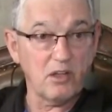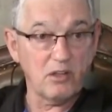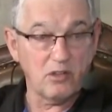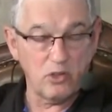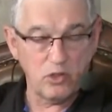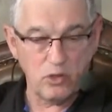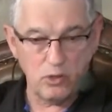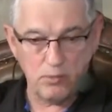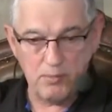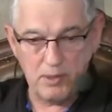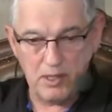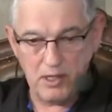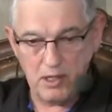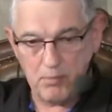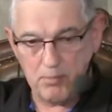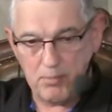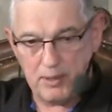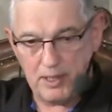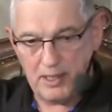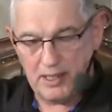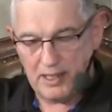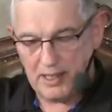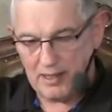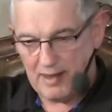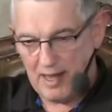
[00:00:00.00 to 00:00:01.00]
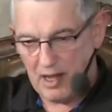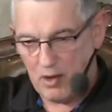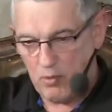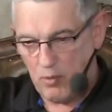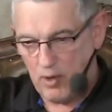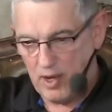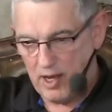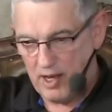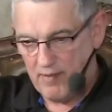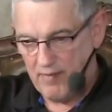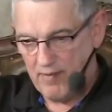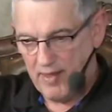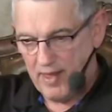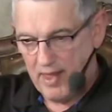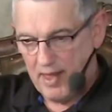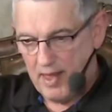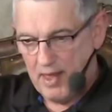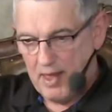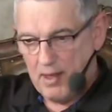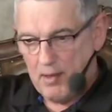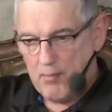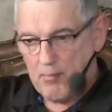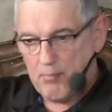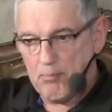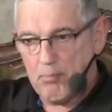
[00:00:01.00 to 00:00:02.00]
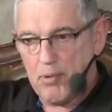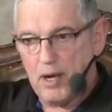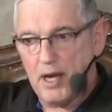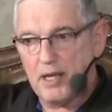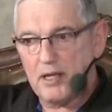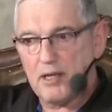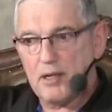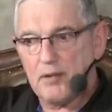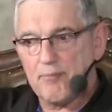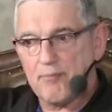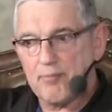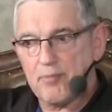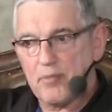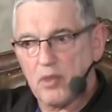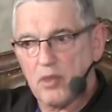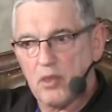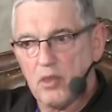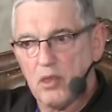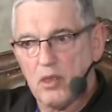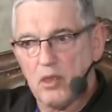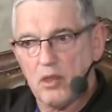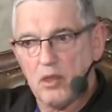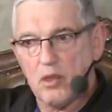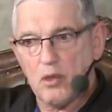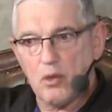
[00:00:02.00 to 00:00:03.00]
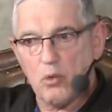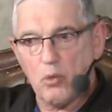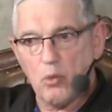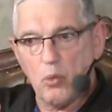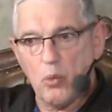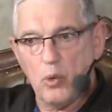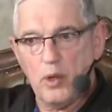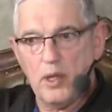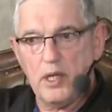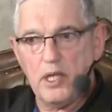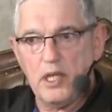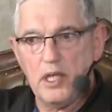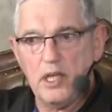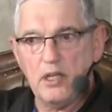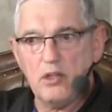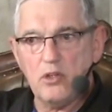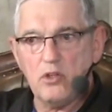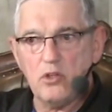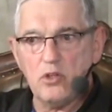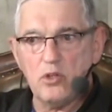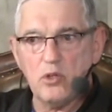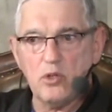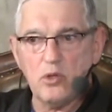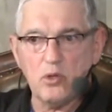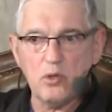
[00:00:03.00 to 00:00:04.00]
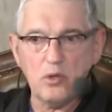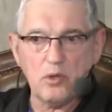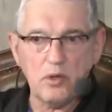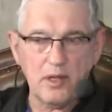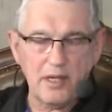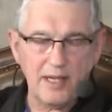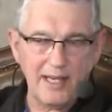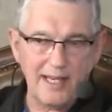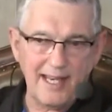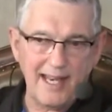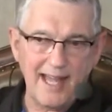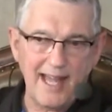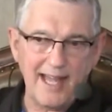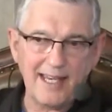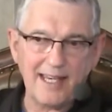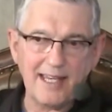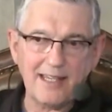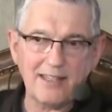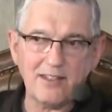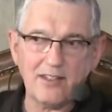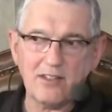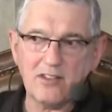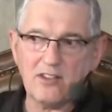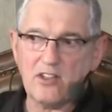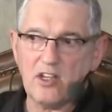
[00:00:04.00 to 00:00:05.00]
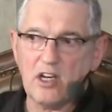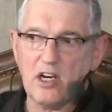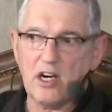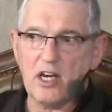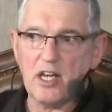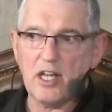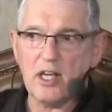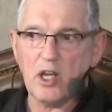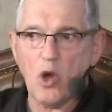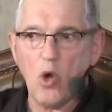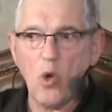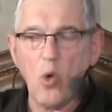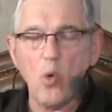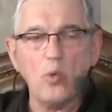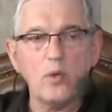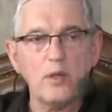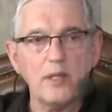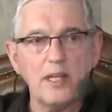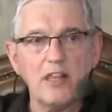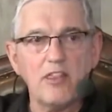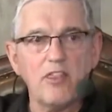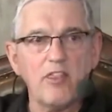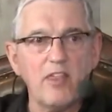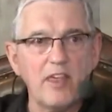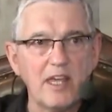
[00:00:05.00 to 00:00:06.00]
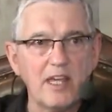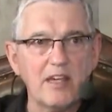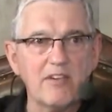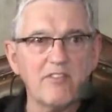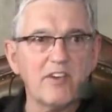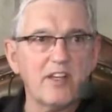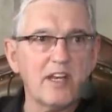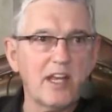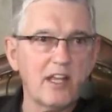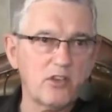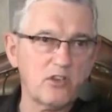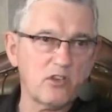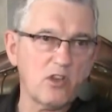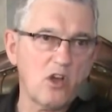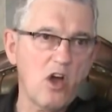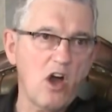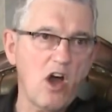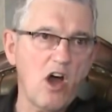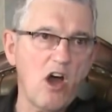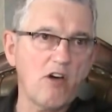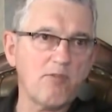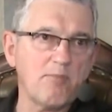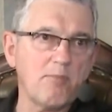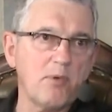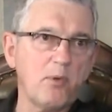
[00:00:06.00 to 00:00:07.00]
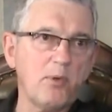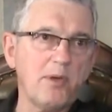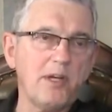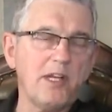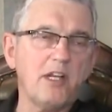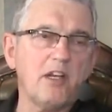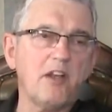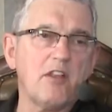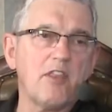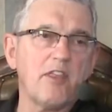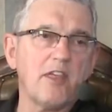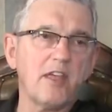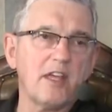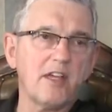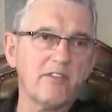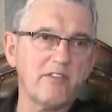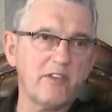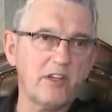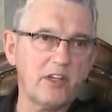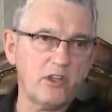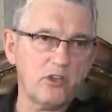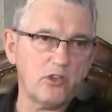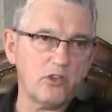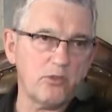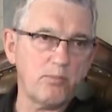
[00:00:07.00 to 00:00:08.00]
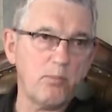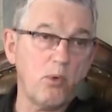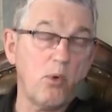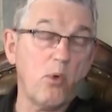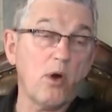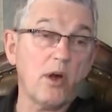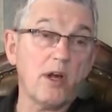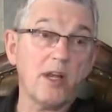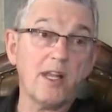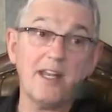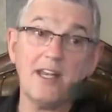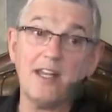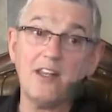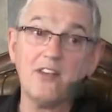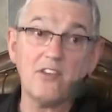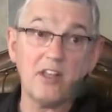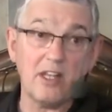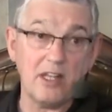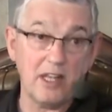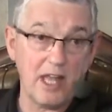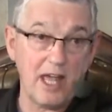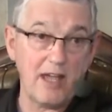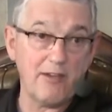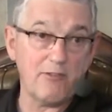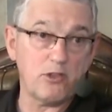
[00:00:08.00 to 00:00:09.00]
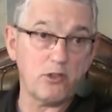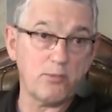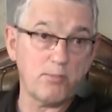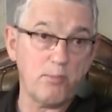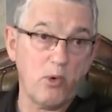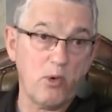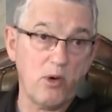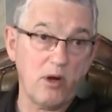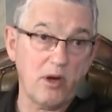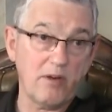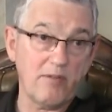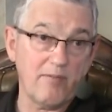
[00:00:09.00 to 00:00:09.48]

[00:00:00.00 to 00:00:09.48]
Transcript: To be appealing that way. But we need to not necessarily only think of it as golf, but we need to think of it as sport. It is a life sport.